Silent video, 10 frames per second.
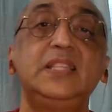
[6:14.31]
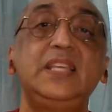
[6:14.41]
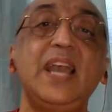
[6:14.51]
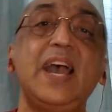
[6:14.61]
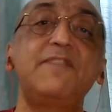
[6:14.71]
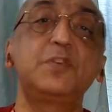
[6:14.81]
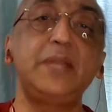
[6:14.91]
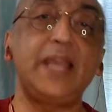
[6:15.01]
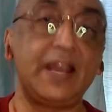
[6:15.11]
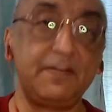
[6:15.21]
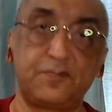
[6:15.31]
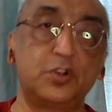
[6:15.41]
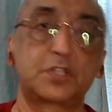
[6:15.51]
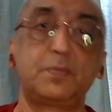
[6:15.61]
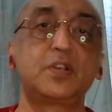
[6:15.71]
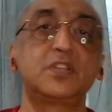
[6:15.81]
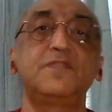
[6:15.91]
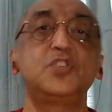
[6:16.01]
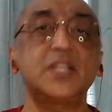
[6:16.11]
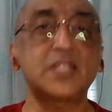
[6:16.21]
They have to be enforced, because
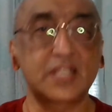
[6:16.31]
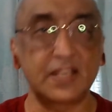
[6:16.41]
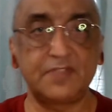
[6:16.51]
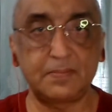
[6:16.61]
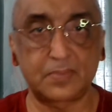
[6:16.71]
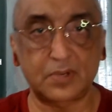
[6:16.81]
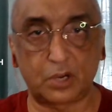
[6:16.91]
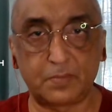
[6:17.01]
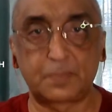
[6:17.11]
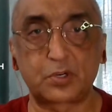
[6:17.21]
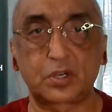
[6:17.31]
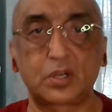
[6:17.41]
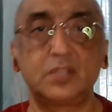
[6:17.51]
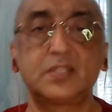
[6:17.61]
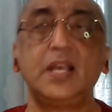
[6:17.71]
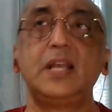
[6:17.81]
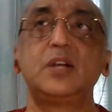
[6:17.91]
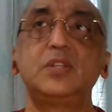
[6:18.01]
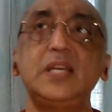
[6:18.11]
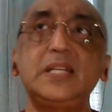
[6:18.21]
if you just give them common protocols,
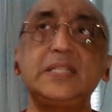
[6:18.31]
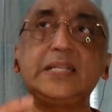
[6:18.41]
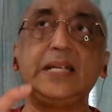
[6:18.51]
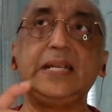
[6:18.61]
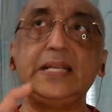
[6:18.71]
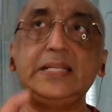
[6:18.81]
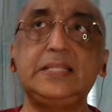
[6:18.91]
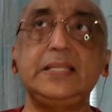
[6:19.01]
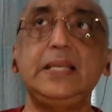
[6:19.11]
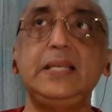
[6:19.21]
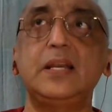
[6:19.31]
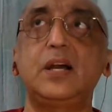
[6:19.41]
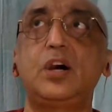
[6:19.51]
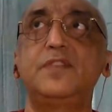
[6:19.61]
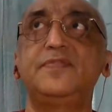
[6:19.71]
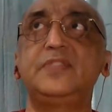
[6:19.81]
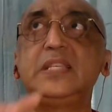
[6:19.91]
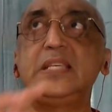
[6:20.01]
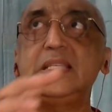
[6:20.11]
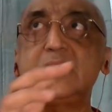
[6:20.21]
now there is a tendency of
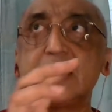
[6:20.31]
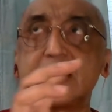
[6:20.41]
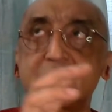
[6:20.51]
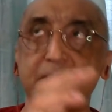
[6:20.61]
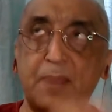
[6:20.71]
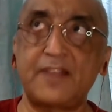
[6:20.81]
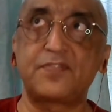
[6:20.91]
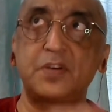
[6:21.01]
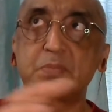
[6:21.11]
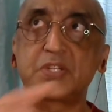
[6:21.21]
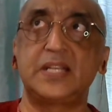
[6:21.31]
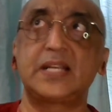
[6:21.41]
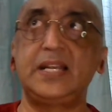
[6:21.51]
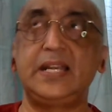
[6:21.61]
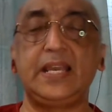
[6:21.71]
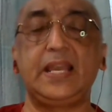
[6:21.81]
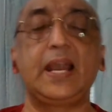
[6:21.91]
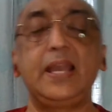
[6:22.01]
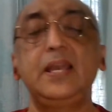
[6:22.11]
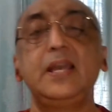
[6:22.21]
these things, platforms, data, and
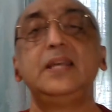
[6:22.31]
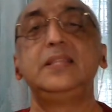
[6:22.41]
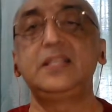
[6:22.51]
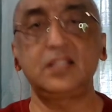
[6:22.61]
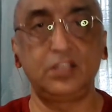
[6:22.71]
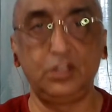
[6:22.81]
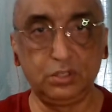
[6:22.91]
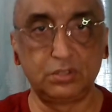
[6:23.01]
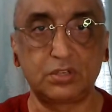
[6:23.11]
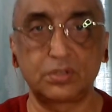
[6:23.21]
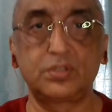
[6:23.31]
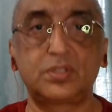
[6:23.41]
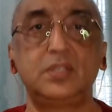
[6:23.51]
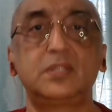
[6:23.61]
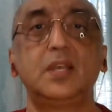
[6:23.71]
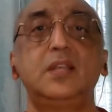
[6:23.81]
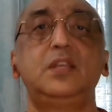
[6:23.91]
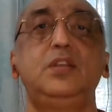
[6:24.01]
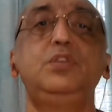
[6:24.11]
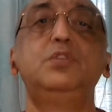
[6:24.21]
AI, these are the new resources,
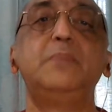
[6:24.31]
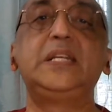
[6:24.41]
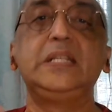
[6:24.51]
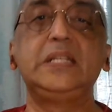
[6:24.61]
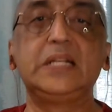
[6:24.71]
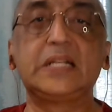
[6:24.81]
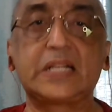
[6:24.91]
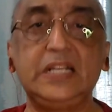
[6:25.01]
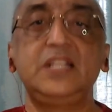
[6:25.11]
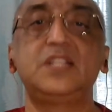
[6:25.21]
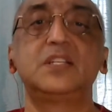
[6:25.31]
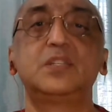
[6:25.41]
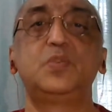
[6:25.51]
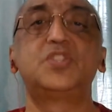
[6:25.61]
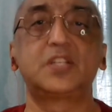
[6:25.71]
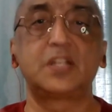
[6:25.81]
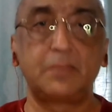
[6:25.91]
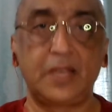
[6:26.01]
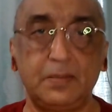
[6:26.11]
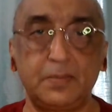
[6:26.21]
the new material conditions which
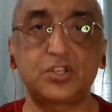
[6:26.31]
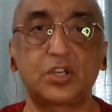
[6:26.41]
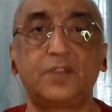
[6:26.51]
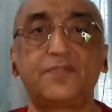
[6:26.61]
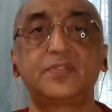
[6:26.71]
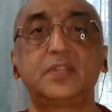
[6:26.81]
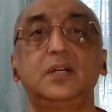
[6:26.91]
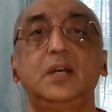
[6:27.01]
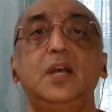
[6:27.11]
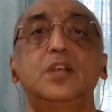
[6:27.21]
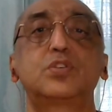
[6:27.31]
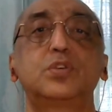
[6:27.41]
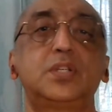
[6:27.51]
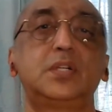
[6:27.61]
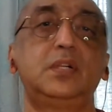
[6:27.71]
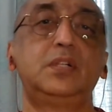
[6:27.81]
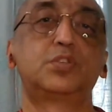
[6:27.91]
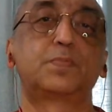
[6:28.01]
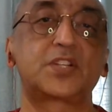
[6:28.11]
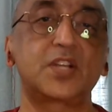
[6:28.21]
determine much of the social
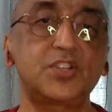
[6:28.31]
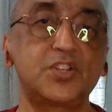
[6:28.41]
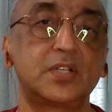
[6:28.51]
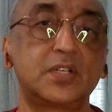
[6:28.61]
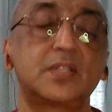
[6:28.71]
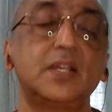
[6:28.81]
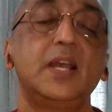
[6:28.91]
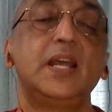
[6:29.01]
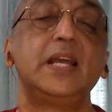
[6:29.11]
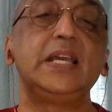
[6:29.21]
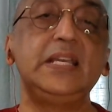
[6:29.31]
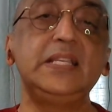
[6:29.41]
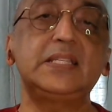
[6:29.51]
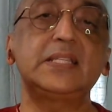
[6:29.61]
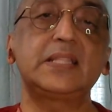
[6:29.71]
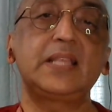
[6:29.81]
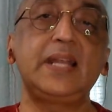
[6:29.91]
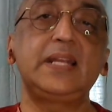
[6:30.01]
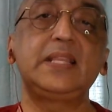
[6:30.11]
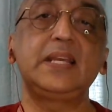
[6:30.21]
superstructures, is
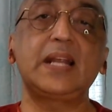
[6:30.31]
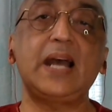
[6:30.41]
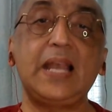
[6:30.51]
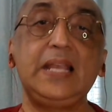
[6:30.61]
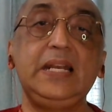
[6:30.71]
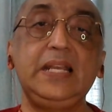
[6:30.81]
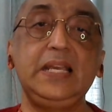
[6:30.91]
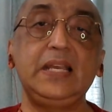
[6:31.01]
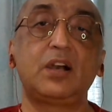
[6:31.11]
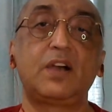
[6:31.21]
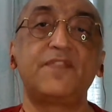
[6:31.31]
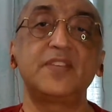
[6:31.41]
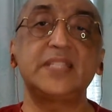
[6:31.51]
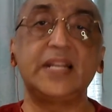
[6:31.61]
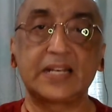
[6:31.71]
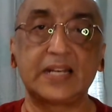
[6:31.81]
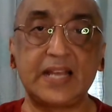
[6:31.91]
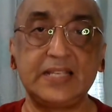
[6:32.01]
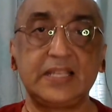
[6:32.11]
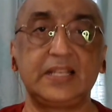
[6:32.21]
that they're highly of a
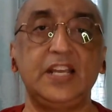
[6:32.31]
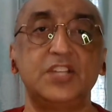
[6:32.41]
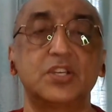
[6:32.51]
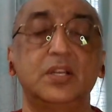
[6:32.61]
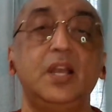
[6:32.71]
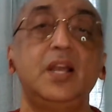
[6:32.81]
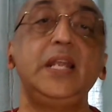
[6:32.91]
centralizing nature.